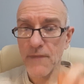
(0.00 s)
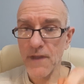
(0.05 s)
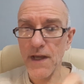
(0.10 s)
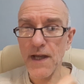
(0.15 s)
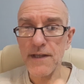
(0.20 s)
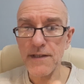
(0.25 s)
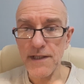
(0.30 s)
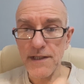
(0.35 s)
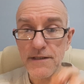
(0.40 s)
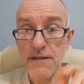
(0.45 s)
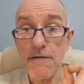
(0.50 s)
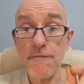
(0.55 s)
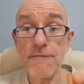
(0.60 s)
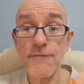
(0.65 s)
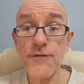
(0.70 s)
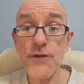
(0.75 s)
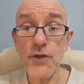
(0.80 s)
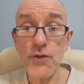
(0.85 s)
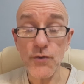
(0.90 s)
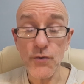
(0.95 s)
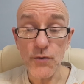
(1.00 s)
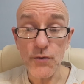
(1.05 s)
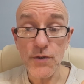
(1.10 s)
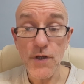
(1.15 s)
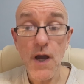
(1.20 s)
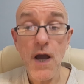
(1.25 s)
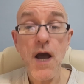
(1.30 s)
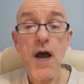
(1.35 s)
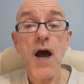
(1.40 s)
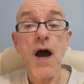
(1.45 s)
get this,
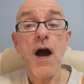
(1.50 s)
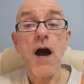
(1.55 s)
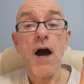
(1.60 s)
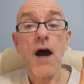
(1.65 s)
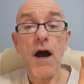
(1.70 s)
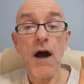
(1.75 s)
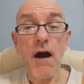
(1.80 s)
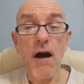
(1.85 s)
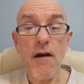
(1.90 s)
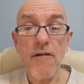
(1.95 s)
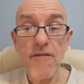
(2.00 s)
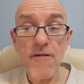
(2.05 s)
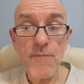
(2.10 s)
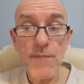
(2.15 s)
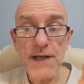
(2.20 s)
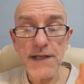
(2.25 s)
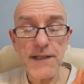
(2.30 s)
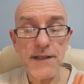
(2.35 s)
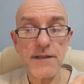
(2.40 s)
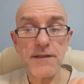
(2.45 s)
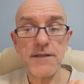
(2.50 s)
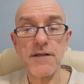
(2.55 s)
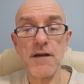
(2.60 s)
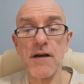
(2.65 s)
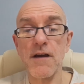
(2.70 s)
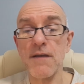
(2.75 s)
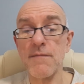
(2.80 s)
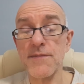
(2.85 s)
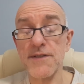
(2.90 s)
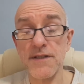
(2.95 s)
viewed 500,000
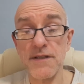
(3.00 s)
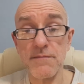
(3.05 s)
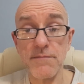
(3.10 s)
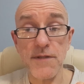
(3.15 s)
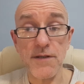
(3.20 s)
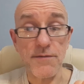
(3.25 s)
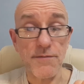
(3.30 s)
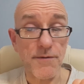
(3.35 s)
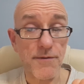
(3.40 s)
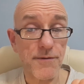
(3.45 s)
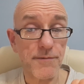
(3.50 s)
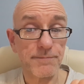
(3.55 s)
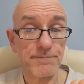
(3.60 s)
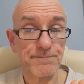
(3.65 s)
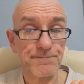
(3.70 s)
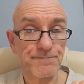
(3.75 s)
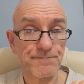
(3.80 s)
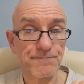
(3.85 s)
times in a month.